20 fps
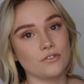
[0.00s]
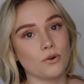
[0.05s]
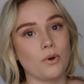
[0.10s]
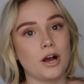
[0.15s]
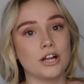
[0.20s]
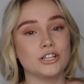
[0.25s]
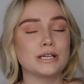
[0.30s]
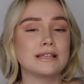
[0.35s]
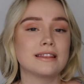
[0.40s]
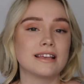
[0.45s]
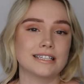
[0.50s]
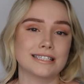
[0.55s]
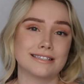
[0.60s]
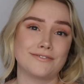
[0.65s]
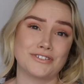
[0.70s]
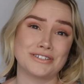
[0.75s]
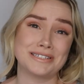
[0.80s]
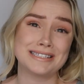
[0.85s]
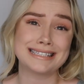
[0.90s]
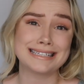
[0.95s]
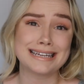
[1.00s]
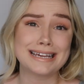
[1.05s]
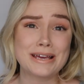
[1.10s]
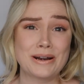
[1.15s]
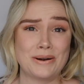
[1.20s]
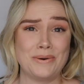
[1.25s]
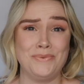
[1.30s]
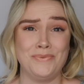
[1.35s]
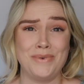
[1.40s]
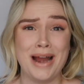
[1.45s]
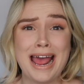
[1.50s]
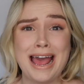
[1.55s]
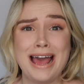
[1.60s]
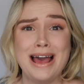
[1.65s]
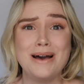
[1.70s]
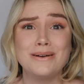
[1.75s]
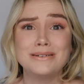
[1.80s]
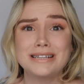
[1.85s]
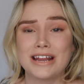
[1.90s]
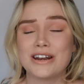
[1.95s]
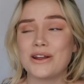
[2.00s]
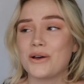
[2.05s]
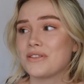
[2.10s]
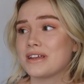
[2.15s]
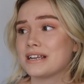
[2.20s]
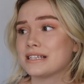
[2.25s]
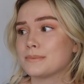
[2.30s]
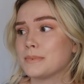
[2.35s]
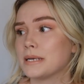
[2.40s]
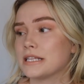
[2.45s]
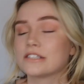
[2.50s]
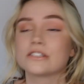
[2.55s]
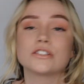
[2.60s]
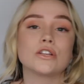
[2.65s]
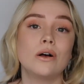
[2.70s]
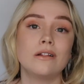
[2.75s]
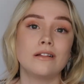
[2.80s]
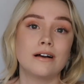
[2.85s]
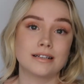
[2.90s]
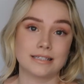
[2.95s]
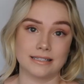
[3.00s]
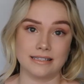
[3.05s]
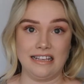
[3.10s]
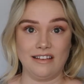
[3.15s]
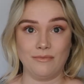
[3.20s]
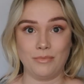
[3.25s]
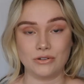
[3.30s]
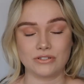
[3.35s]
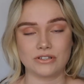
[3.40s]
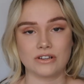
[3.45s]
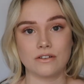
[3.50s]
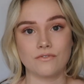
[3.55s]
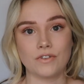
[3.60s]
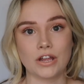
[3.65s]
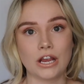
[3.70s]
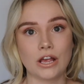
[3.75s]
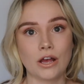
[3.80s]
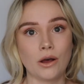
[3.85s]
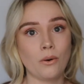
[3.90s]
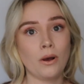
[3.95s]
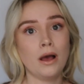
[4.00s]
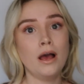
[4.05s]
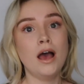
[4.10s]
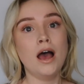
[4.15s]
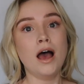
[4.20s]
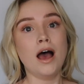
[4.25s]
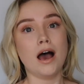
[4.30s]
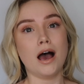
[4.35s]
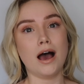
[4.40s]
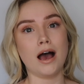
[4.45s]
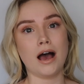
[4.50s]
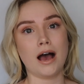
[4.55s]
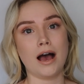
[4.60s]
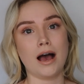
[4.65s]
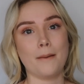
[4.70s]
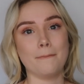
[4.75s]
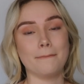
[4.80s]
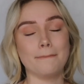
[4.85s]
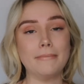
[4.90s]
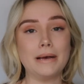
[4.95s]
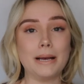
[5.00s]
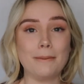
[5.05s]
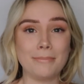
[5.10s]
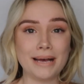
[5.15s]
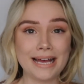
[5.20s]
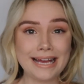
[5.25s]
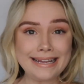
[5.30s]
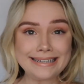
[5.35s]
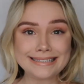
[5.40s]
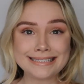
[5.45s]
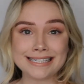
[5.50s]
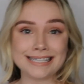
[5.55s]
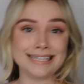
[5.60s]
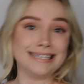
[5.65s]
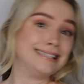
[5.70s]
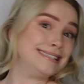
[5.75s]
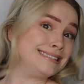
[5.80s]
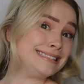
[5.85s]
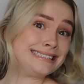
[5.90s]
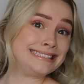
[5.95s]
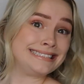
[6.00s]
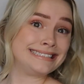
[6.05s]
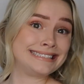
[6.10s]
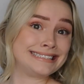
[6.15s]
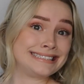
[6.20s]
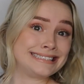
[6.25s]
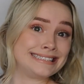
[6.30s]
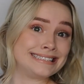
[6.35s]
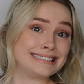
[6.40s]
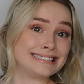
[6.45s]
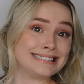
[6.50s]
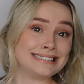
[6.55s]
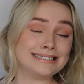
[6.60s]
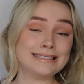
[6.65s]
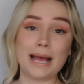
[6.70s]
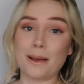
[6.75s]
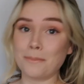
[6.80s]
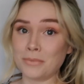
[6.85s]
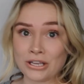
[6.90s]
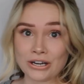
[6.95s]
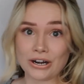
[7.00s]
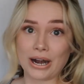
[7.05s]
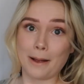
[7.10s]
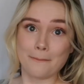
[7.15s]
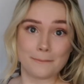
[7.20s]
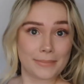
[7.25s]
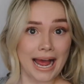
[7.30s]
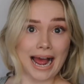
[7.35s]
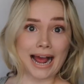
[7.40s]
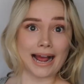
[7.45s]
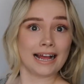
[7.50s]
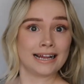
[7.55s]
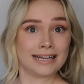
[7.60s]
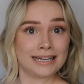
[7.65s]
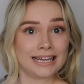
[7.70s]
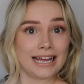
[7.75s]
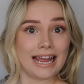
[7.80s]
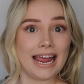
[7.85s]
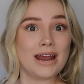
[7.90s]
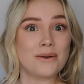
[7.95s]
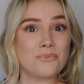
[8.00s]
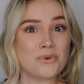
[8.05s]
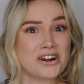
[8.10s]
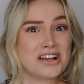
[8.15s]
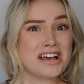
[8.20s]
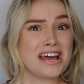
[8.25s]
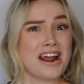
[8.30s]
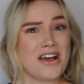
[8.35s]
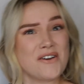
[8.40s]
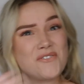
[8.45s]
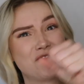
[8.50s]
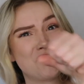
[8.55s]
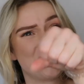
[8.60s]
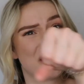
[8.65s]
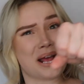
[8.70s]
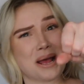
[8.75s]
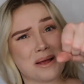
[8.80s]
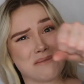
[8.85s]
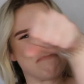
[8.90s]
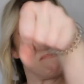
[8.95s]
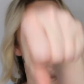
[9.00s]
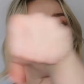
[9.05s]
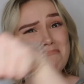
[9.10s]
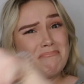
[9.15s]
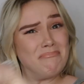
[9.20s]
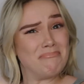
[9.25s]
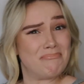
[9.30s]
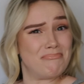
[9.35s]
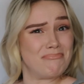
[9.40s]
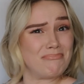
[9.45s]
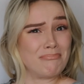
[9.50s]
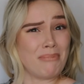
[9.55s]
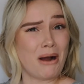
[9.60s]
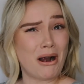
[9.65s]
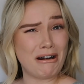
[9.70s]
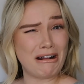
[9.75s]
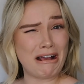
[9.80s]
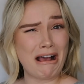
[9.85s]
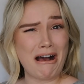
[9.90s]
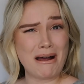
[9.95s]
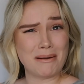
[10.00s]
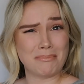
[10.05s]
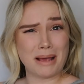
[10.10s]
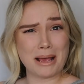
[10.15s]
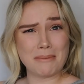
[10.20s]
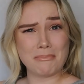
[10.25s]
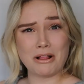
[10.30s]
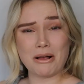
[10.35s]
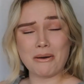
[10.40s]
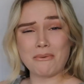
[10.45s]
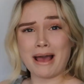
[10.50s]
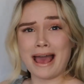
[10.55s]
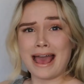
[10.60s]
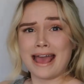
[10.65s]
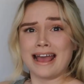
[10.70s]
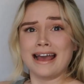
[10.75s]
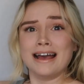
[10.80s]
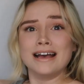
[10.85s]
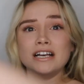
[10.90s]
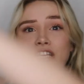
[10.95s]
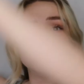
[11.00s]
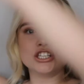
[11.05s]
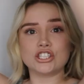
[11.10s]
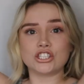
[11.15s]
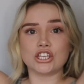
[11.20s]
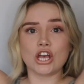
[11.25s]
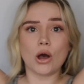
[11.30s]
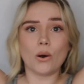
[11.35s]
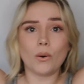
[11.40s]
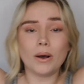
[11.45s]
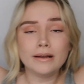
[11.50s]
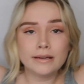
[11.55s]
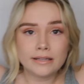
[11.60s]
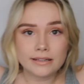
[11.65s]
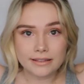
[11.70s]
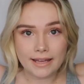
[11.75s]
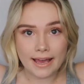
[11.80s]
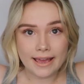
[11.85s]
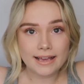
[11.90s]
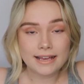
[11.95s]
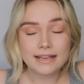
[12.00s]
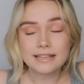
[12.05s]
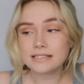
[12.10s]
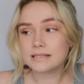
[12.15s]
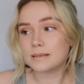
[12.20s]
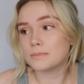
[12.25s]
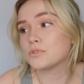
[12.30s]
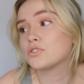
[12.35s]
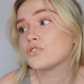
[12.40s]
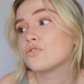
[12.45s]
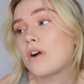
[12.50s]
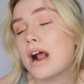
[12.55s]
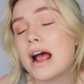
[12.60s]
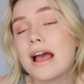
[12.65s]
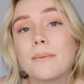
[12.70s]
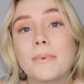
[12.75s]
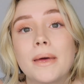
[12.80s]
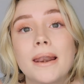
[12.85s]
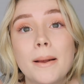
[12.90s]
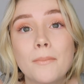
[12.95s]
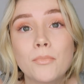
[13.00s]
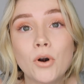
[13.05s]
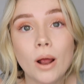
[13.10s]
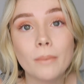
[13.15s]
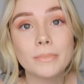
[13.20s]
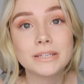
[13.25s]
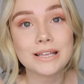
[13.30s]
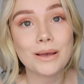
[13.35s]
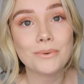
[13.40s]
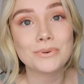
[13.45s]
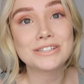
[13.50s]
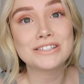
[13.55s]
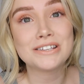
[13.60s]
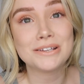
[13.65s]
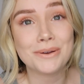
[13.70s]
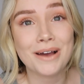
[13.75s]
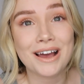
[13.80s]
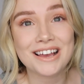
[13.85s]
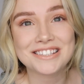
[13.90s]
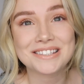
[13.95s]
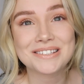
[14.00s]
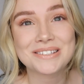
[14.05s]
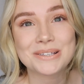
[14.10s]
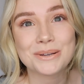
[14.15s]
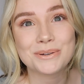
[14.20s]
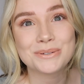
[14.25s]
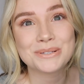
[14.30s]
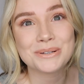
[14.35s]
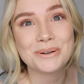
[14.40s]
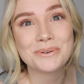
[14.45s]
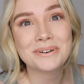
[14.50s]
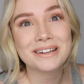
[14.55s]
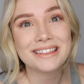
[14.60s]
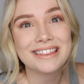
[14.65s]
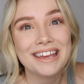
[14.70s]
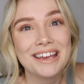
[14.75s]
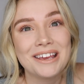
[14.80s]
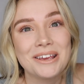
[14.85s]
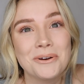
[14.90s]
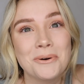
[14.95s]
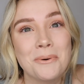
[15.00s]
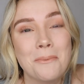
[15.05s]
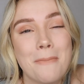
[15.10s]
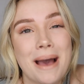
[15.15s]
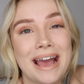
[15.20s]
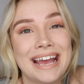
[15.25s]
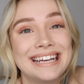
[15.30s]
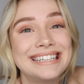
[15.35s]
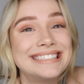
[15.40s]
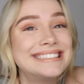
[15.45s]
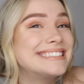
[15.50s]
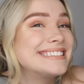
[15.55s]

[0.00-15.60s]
for watching. Thanks for sticking around. I know that it's been so long since I posted a video, but I'm here, I'm back, and we're gonna freaking party on, people, okay? So, like, subscribe, and I promise I will see you guys so soon. Thank you, bye.